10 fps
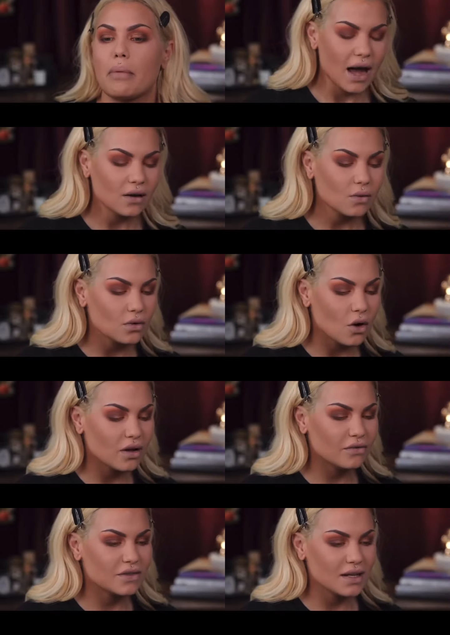I don't know
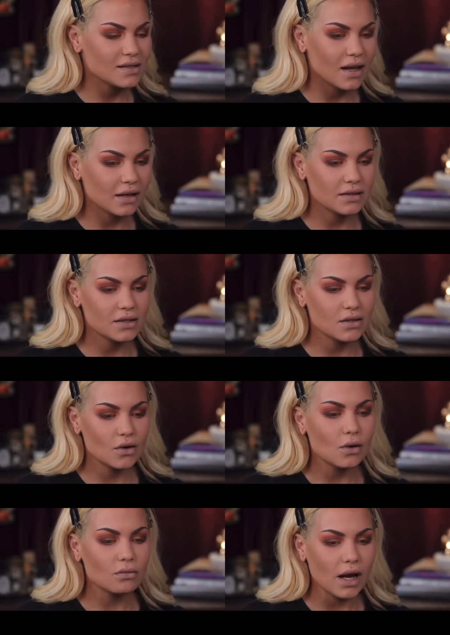if dissect is the
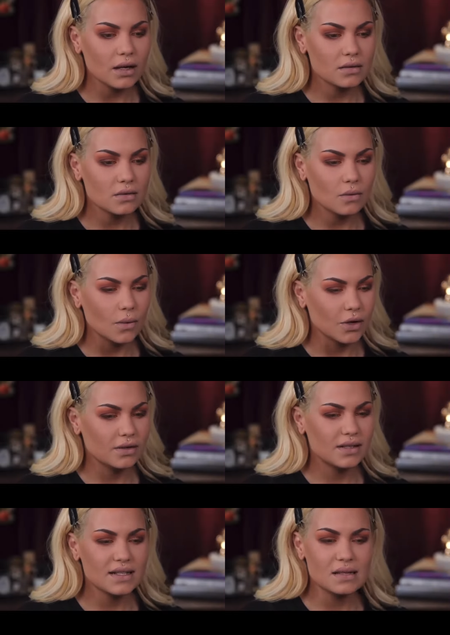correct
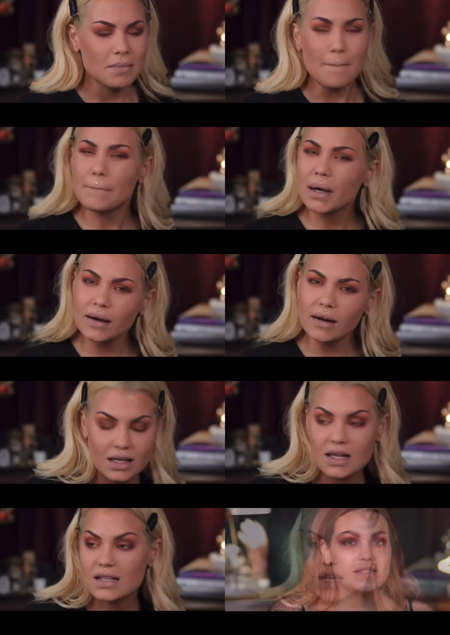word, dismember.
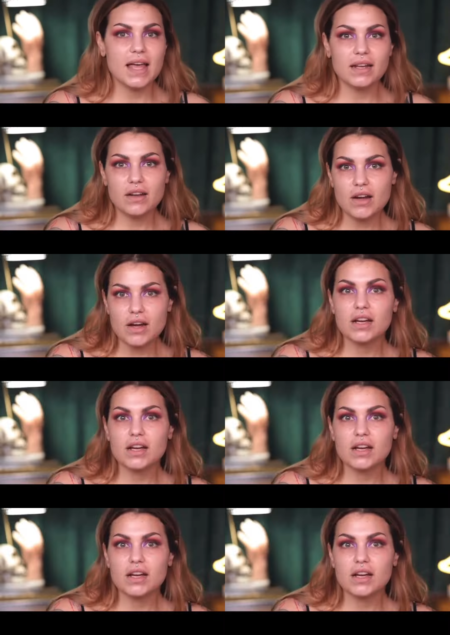He's Senator